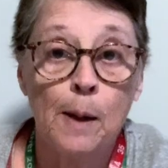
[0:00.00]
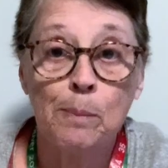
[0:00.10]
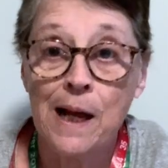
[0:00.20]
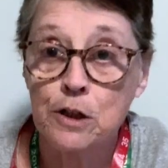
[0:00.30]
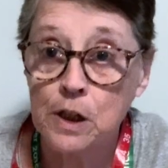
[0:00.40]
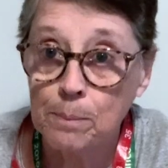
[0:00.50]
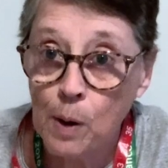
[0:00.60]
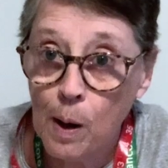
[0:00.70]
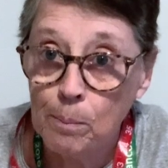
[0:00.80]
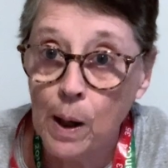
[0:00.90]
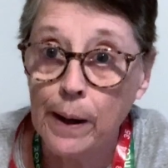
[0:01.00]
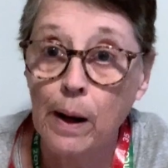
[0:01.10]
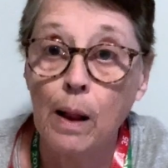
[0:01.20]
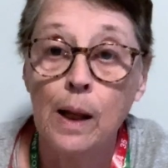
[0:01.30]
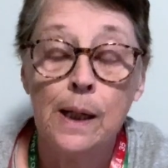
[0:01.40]
plastic pop
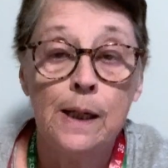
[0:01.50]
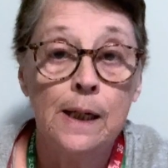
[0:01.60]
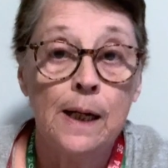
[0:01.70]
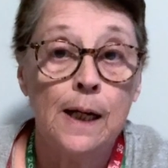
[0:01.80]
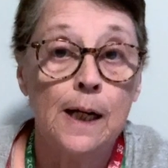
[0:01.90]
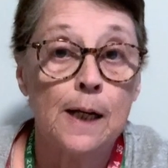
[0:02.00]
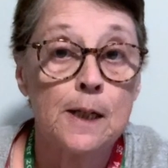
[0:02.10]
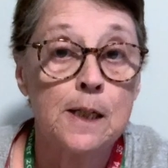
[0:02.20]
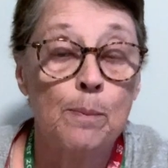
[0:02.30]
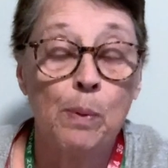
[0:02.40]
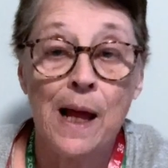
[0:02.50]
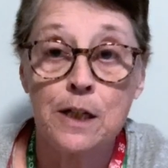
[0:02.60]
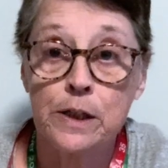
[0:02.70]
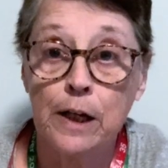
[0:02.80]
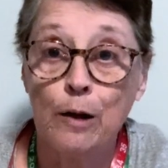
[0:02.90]
bottle, some
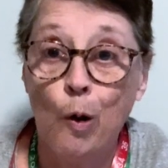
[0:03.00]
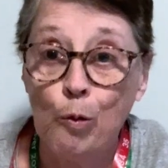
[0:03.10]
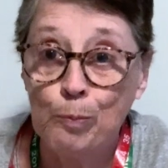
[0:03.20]
plastic golf